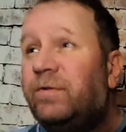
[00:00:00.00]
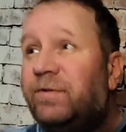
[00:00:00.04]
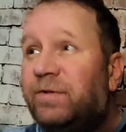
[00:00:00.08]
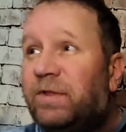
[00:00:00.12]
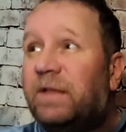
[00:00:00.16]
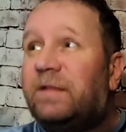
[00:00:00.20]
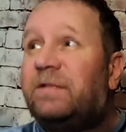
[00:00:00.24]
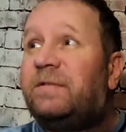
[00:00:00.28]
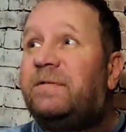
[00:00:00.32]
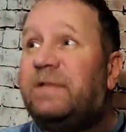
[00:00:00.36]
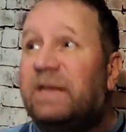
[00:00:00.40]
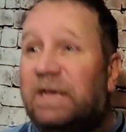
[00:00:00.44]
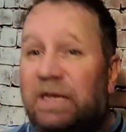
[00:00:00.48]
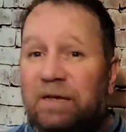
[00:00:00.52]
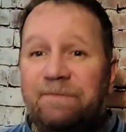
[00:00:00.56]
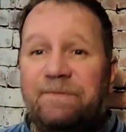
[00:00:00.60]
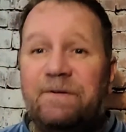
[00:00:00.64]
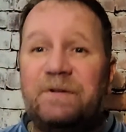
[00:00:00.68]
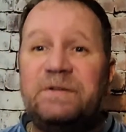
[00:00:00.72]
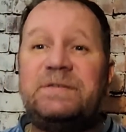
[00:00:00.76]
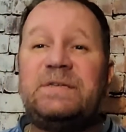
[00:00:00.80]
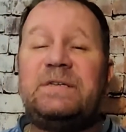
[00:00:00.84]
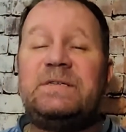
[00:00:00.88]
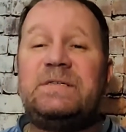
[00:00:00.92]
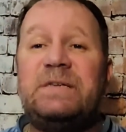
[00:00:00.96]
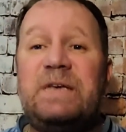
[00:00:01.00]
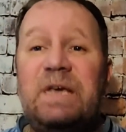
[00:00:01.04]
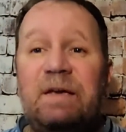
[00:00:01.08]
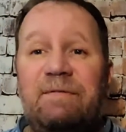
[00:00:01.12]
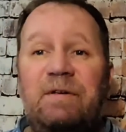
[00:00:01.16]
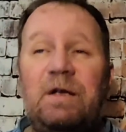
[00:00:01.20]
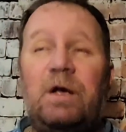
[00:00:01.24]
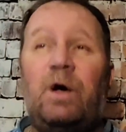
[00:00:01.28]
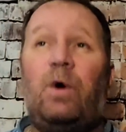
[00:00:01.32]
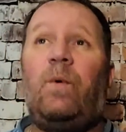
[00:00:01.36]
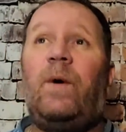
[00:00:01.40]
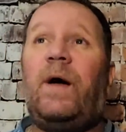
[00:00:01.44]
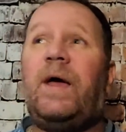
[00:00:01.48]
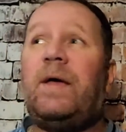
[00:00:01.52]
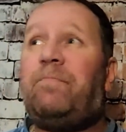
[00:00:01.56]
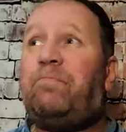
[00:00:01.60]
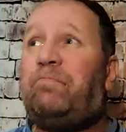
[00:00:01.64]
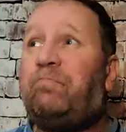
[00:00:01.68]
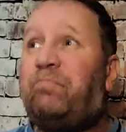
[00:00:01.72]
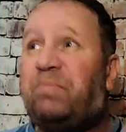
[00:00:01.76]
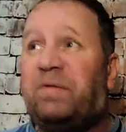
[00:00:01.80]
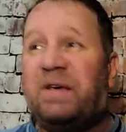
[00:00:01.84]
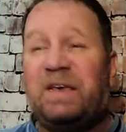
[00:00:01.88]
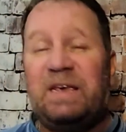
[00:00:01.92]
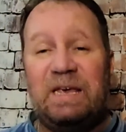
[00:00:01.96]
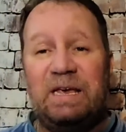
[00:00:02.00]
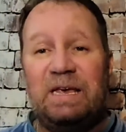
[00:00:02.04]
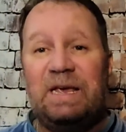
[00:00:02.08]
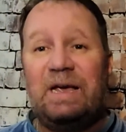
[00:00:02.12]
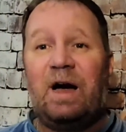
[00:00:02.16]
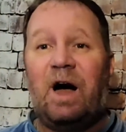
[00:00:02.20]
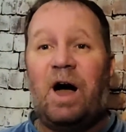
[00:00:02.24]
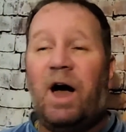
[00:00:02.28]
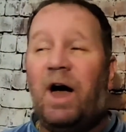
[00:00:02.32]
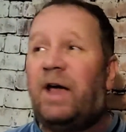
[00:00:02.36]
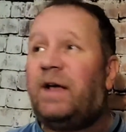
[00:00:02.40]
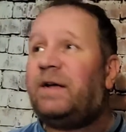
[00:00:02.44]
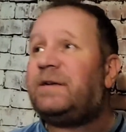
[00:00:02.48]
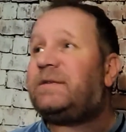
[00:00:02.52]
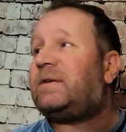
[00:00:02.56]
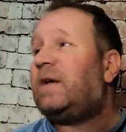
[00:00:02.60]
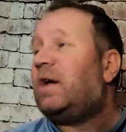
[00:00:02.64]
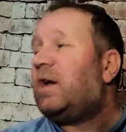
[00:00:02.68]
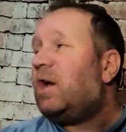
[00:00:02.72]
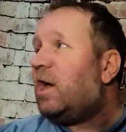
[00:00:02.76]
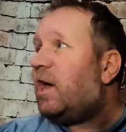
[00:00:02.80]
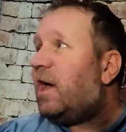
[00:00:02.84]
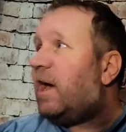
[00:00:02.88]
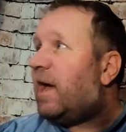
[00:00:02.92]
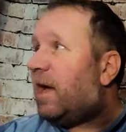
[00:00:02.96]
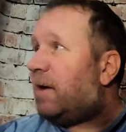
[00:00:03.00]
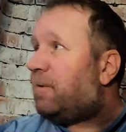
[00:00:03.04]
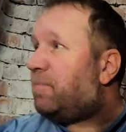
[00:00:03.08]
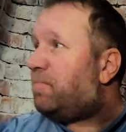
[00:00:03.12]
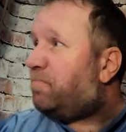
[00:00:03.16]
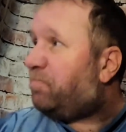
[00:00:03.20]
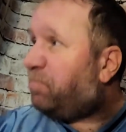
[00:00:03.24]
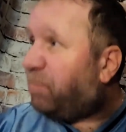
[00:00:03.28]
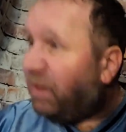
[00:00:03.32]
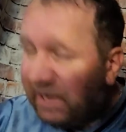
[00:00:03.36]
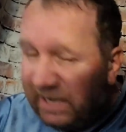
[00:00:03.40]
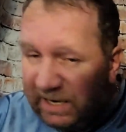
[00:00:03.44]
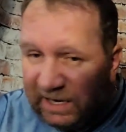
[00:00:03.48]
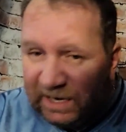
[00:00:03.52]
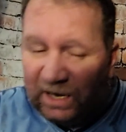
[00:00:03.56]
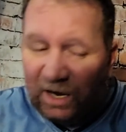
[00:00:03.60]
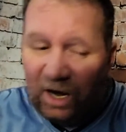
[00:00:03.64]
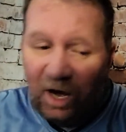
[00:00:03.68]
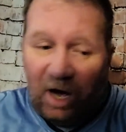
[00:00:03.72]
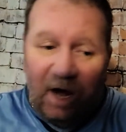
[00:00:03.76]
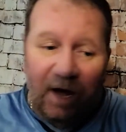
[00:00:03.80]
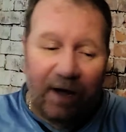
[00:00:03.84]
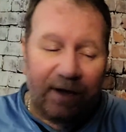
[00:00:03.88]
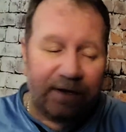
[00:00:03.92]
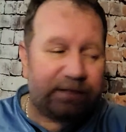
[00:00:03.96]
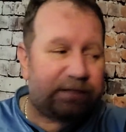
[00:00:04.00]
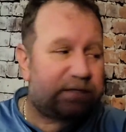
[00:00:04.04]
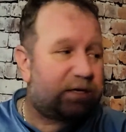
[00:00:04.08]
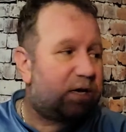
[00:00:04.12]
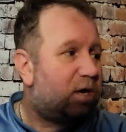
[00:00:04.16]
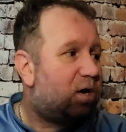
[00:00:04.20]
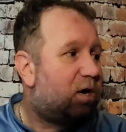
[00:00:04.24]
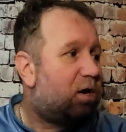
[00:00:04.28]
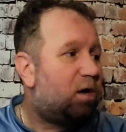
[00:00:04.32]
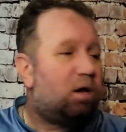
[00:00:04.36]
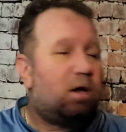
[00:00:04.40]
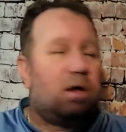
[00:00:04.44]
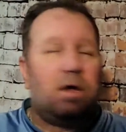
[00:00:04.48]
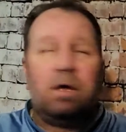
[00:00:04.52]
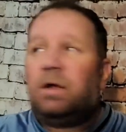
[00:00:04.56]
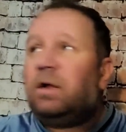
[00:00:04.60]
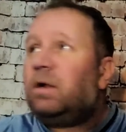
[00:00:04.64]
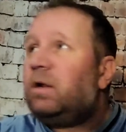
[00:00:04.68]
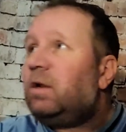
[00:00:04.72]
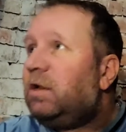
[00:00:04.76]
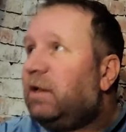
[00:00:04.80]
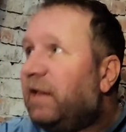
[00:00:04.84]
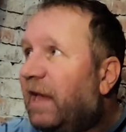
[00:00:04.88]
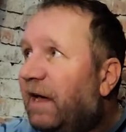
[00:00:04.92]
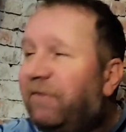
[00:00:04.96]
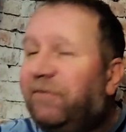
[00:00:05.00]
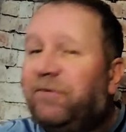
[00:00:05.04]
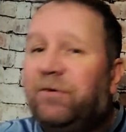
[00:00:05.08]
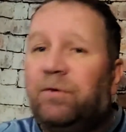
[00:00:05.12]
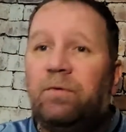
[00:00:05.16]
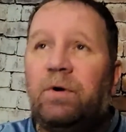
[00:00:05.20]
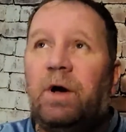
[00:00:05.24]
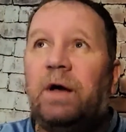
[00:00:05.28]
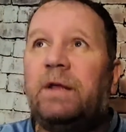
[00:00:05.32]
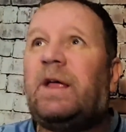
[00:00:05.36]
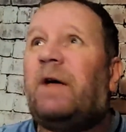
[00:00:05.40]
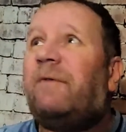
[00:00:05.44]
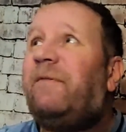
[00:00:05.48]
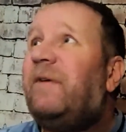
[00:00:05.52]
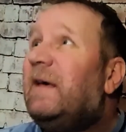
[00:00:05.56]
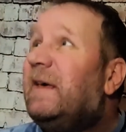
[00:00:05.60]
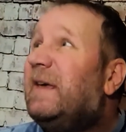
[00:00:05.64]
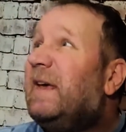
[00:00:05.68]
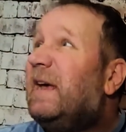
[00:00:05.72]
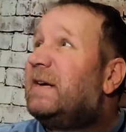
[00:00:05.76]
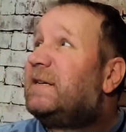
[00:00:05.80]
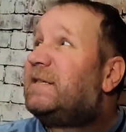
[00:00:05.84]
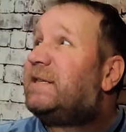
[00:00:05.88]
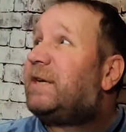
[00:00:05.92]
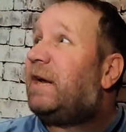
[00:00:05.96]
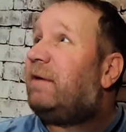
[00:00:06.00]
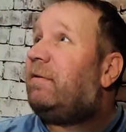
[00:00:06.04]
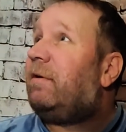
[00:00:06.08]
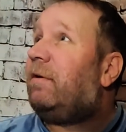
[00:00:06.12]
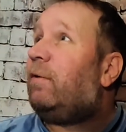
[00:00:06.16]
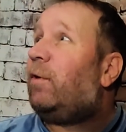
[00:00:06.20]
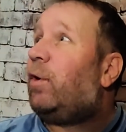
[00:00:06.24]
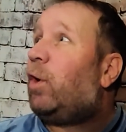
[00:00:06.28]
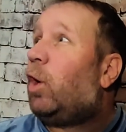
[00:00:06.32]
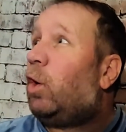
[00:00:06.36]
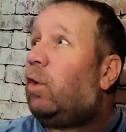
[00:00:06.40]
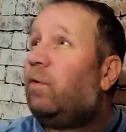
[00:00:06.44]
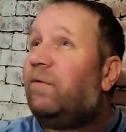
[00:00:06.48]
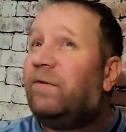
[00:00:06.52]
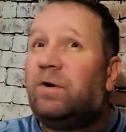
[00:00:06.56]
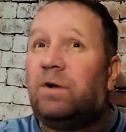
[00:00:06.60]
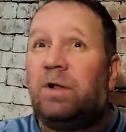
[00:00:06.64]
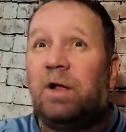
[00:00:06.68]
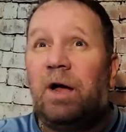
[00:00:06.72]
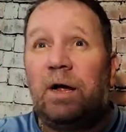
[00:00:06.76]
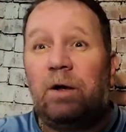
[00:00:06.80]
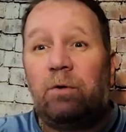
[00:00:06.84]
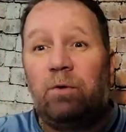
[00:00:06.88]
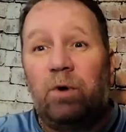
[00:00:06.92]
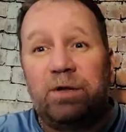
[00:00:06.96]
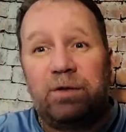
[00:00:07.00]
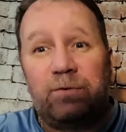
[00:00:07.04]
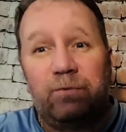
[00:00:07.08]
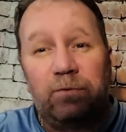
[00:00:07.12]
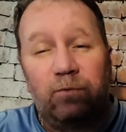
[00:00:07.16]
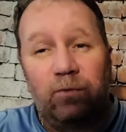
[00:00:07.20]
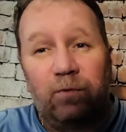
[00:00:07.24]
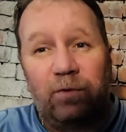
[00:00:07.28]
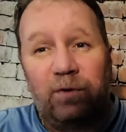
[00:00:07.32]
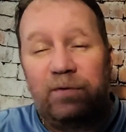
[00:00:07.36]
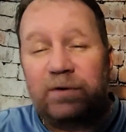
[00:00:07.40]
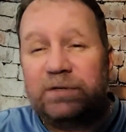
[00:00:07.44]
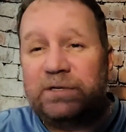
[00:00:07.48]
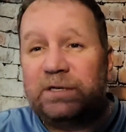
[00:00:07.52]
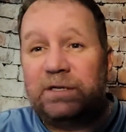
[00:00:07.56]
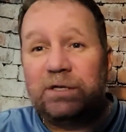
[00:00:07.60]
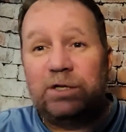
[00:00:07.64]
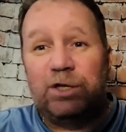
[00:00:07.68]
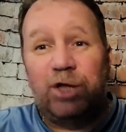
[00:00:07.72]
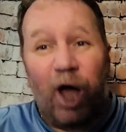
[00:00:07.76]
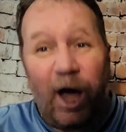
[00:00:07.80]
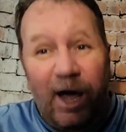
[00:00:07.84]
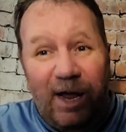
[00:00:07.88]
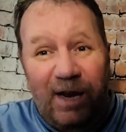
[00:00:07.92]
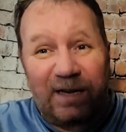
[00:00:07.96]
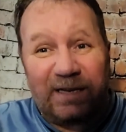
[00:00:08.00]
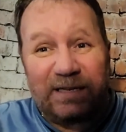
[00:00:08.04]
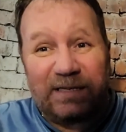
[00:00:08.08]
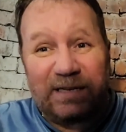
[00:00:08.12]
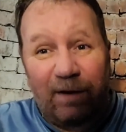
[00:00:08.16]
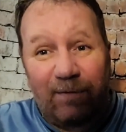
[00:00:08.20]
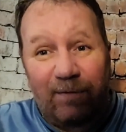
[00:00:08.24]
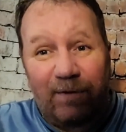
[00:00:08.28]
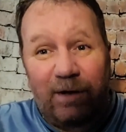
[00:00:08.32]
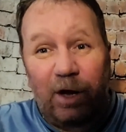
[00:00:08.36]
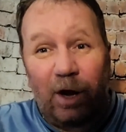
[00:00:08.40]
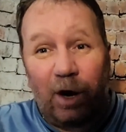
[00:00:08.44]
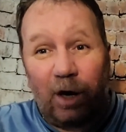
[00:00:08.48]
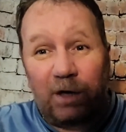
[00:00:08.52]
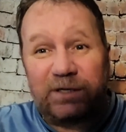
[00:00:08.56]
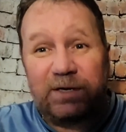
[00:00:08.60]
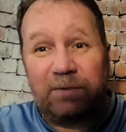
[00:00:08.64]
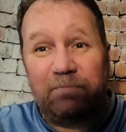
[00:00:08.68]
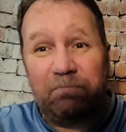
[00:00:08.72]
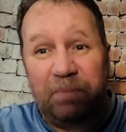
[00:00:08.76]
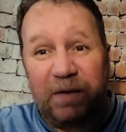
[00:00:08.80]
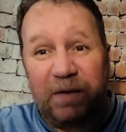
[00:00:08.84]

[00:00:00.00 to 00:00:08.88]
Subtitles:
The defense is giving away PIs and PIs left and right. I think yesterday we were over like, what was it, 97 yards in